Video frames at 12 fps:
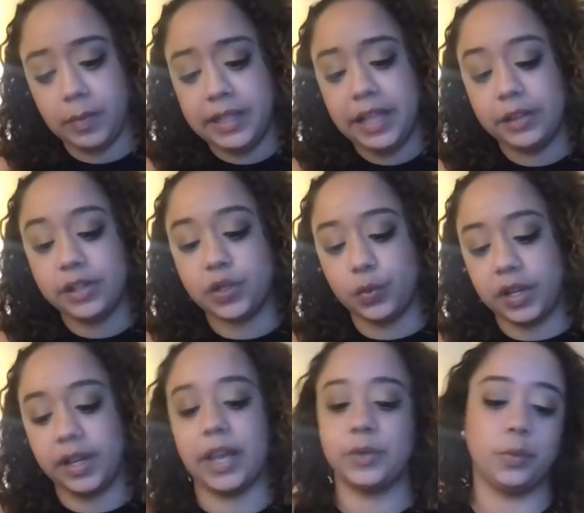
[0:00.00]
Now this
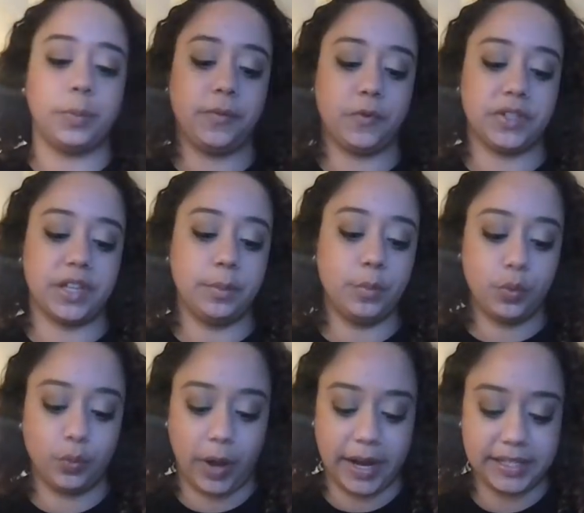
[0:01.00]
reading, guys, will be for Sun,
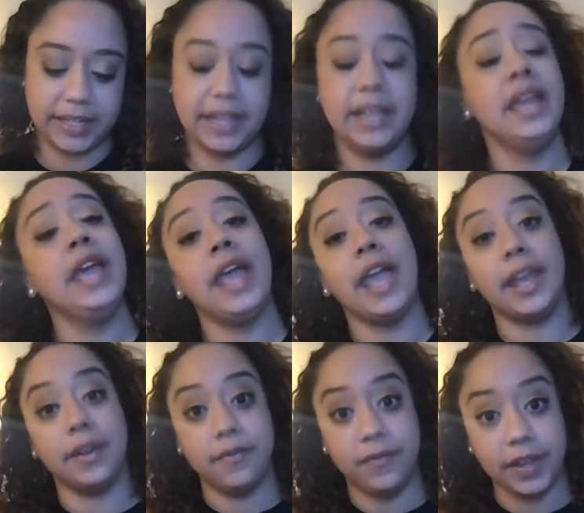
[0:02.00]
Moon, Rising,
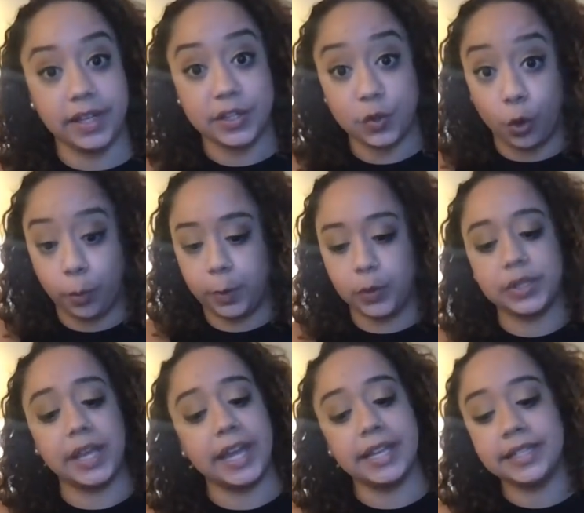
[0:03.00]
and Venus Scorpio
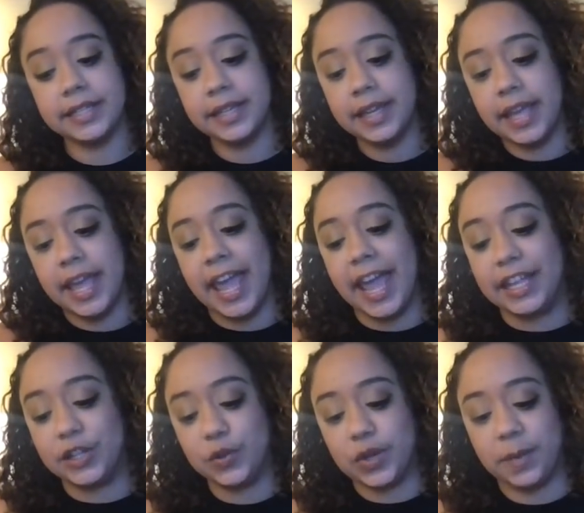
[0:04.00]
signs.
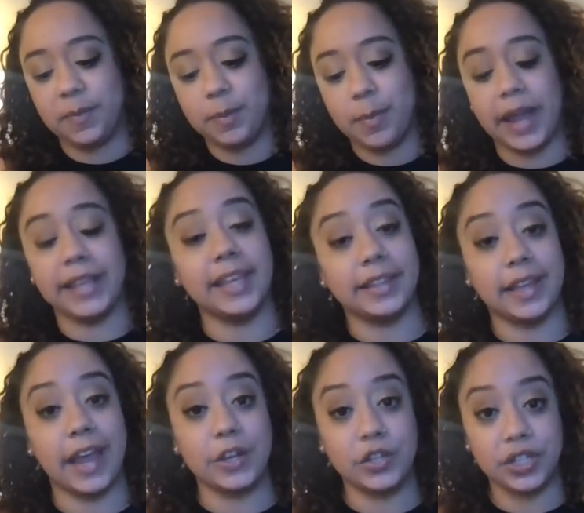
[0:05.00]
And do keep in mind that
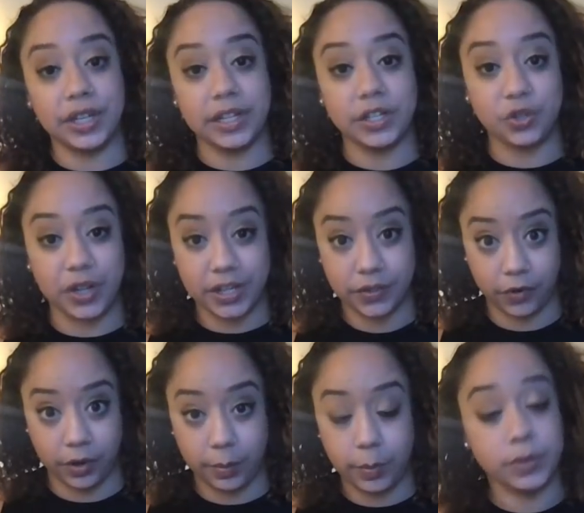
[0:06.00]
the energy is
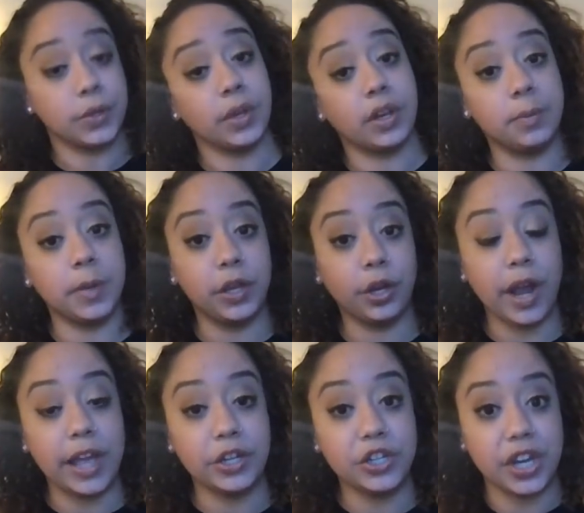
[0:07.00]
transferable, so it could be your
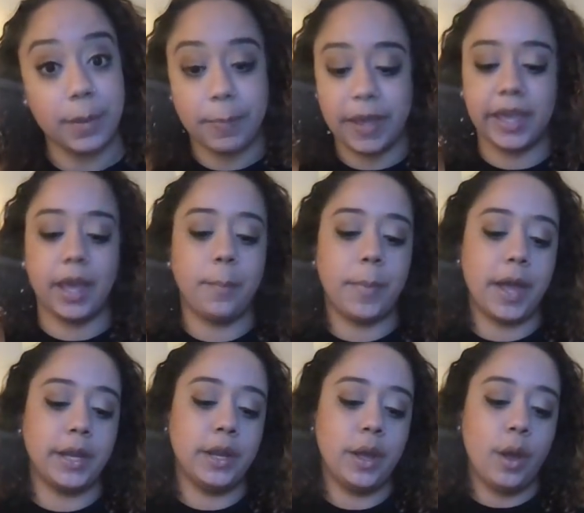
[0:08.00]
energy I'm picking up on,
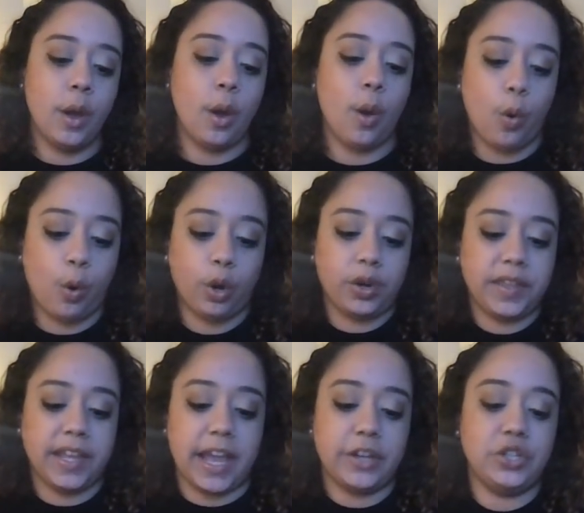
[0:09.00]
or
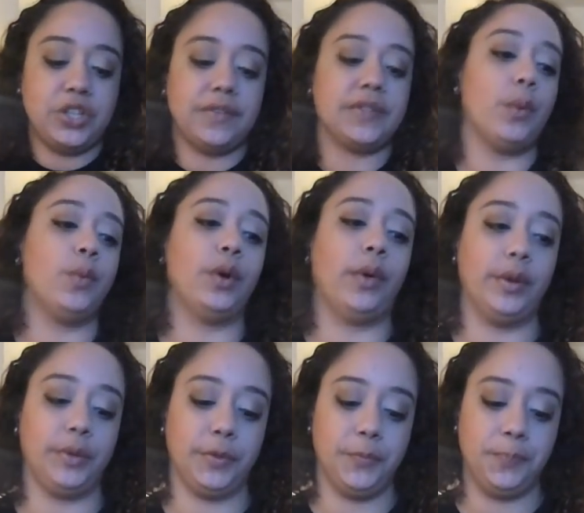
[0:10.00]
the energy of someone
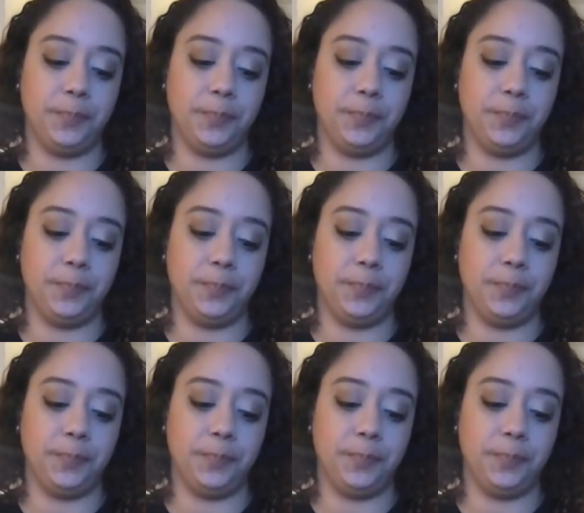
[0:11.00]
around you.